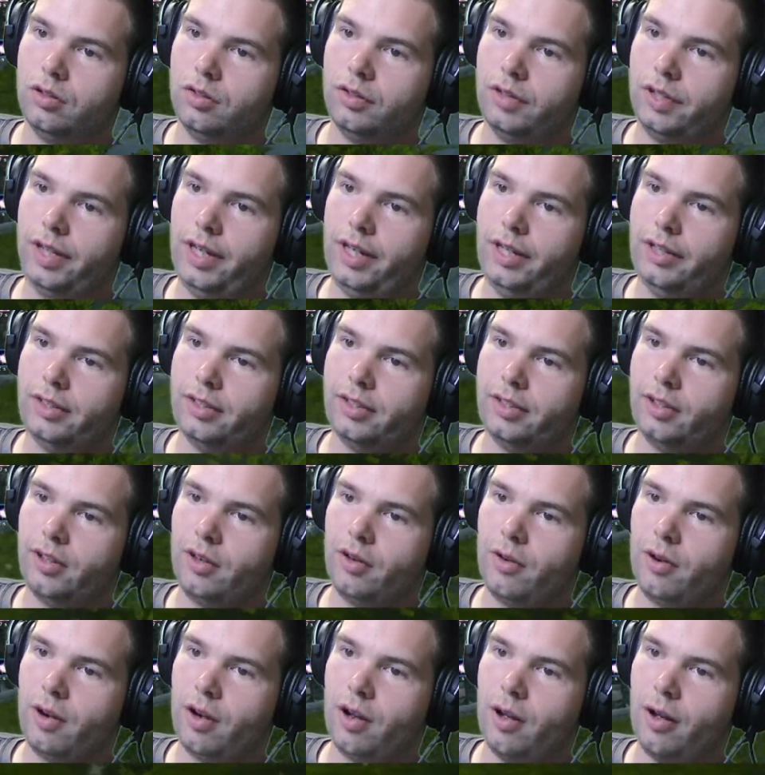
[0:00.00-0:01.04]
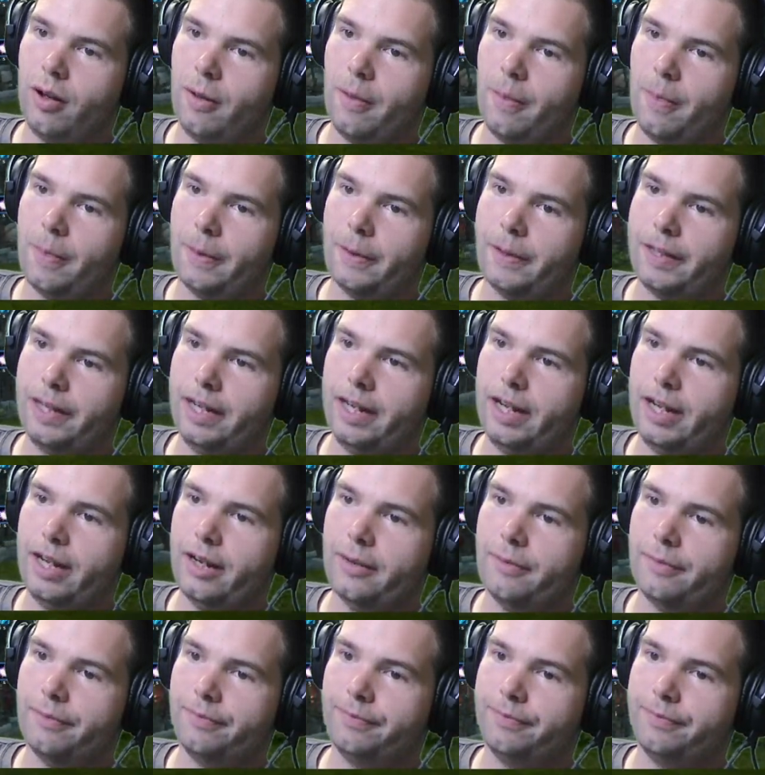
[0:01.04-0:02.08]
Yeah, so, um,
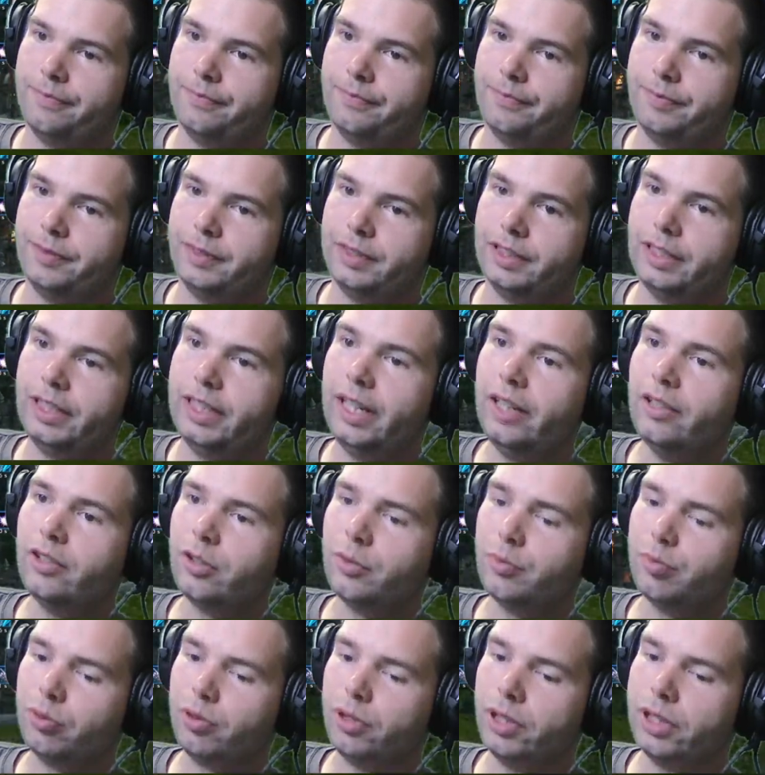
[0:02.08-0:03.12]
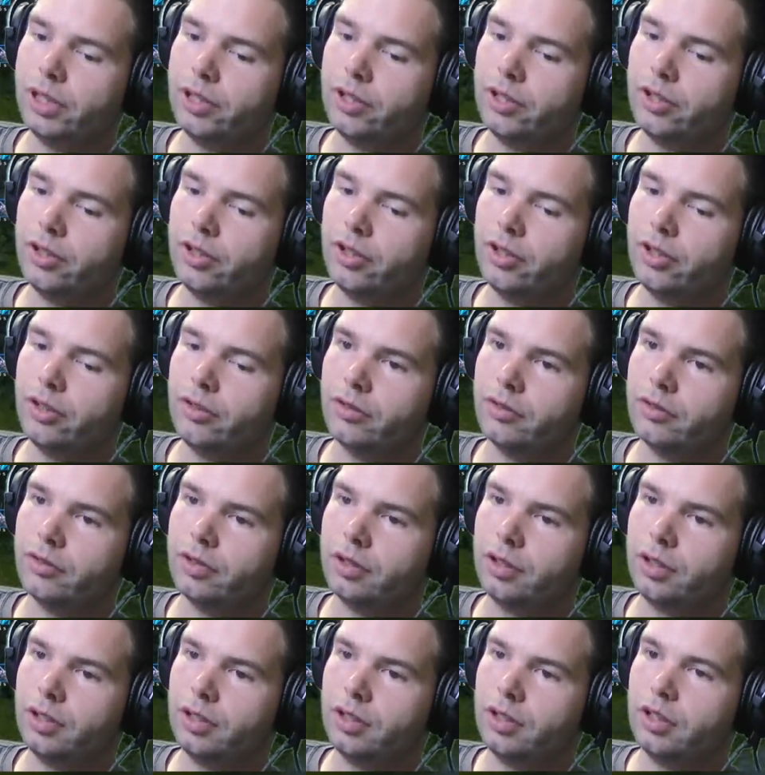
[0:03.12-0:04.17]
yeah. D Ks are pretty good.
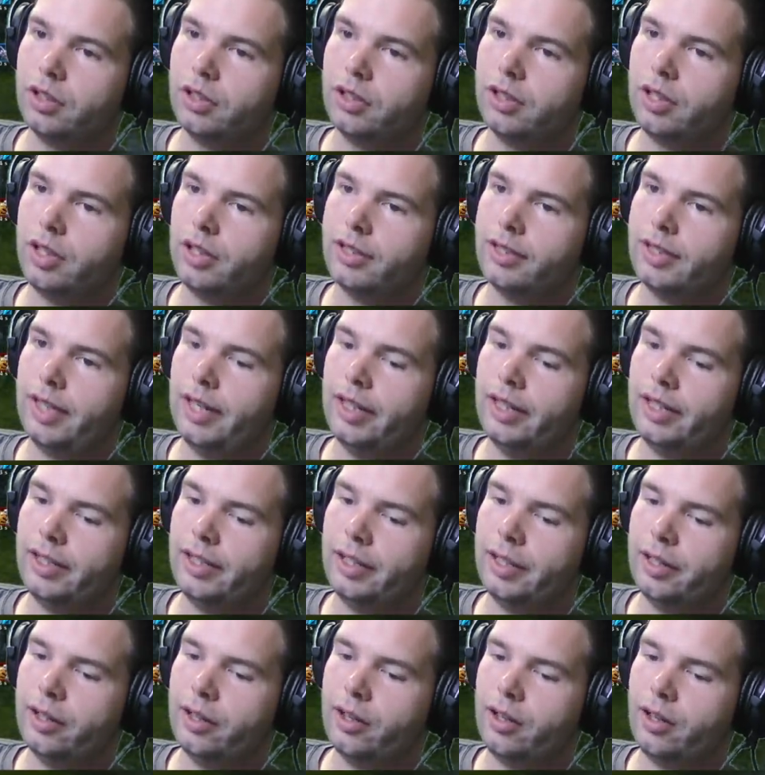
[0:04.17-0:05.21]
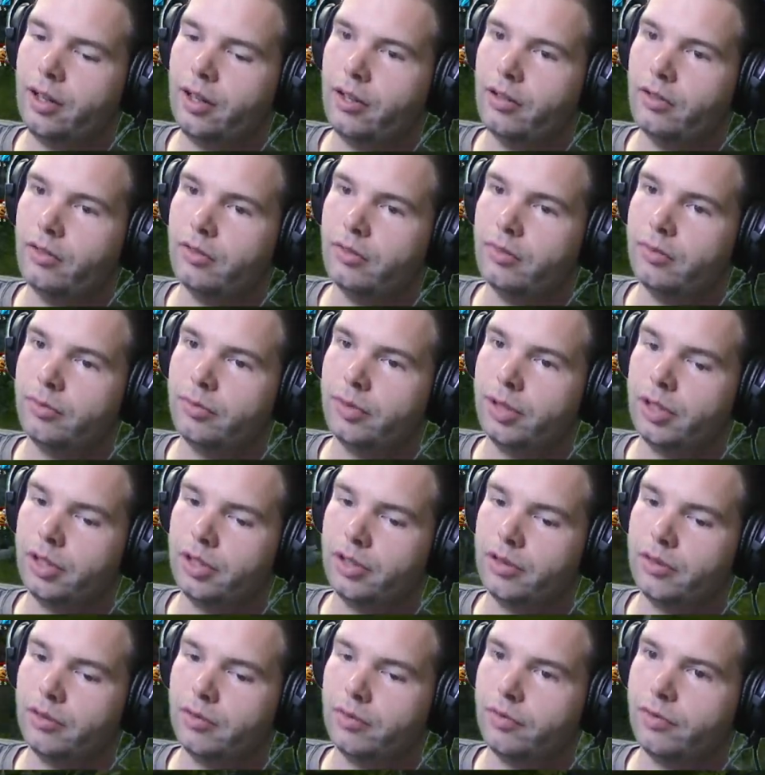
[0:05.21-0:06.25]
Not tanky at all, but
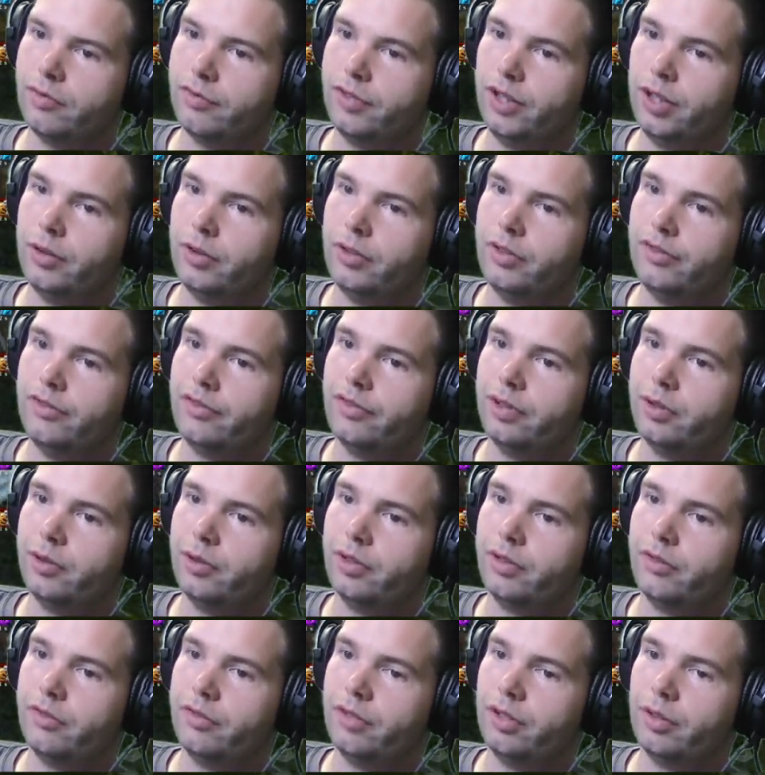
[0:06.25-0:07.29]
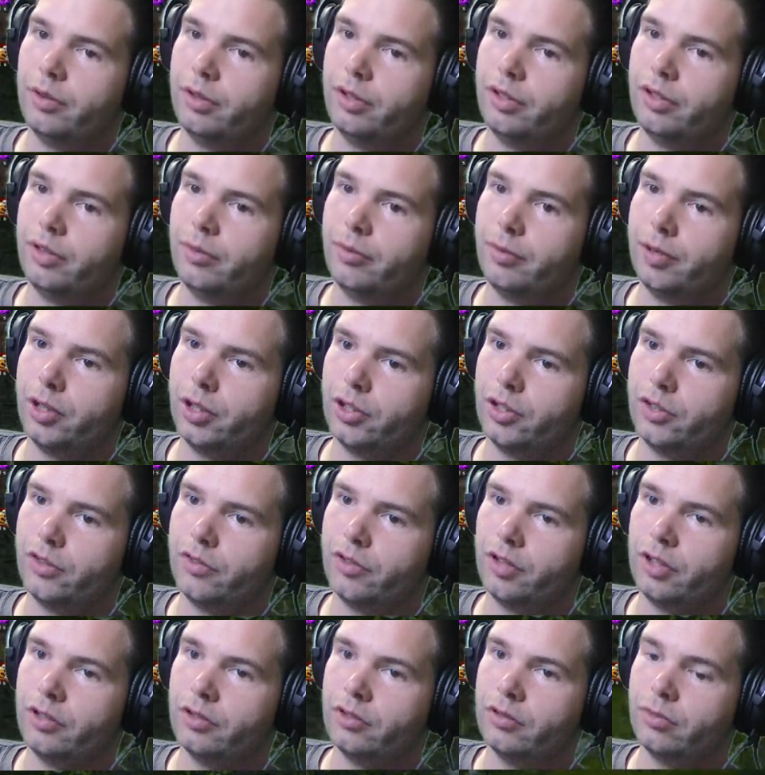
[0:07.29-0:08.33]
very, very, very much
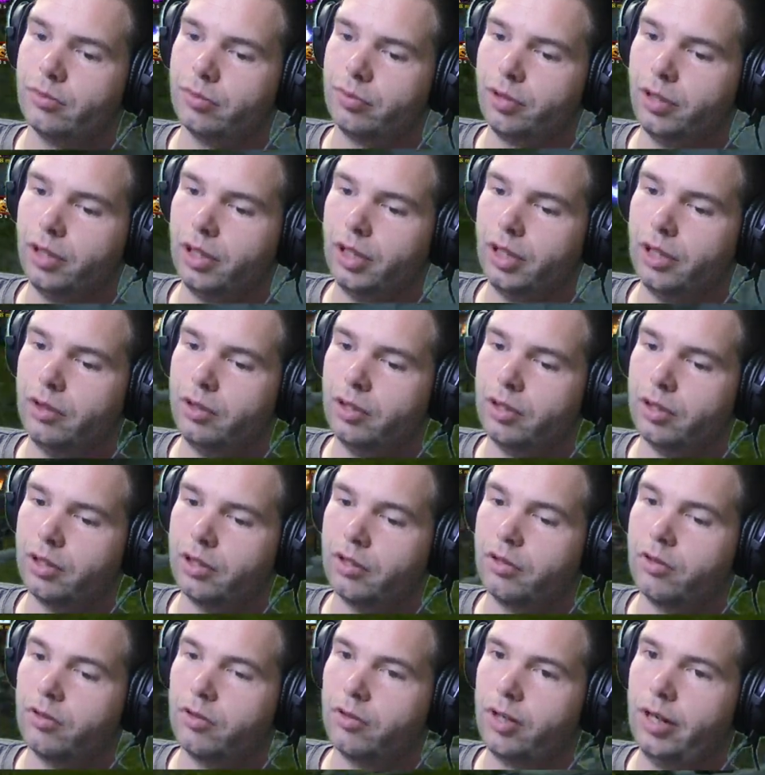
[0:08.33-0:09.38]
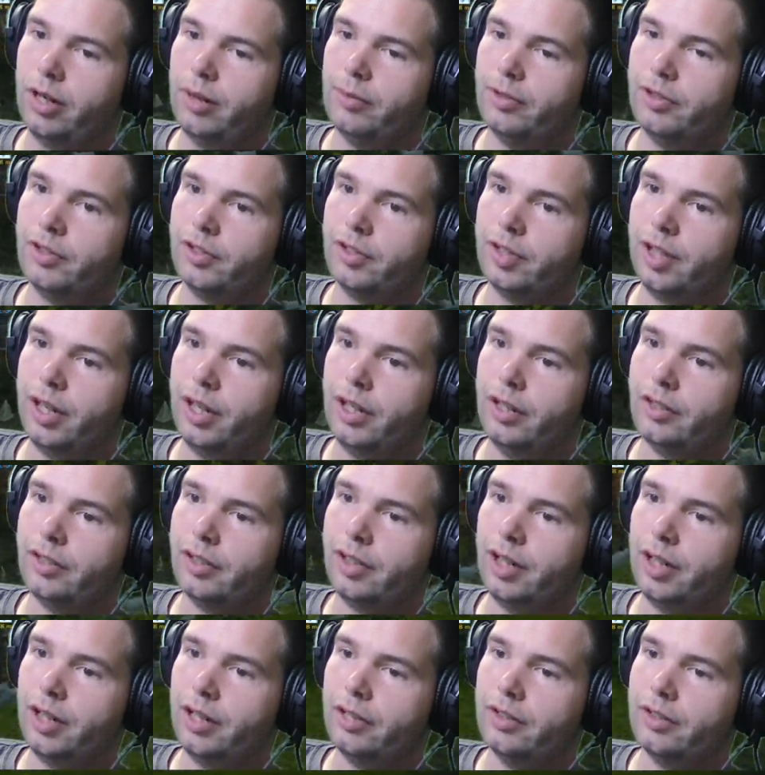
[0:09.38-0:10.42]
fun to play. We're gonna grab this guy,
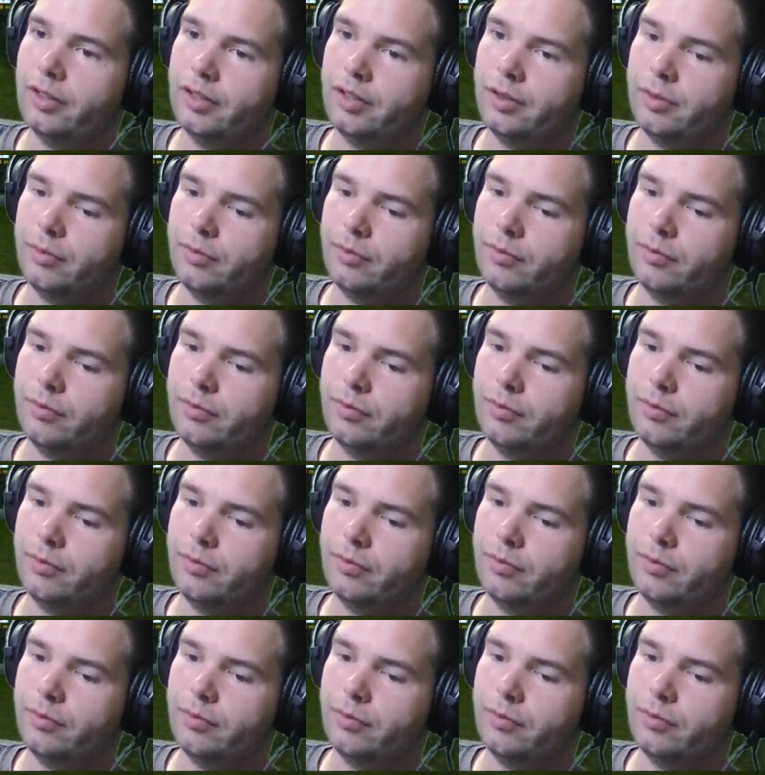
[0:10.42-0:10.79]
silence him.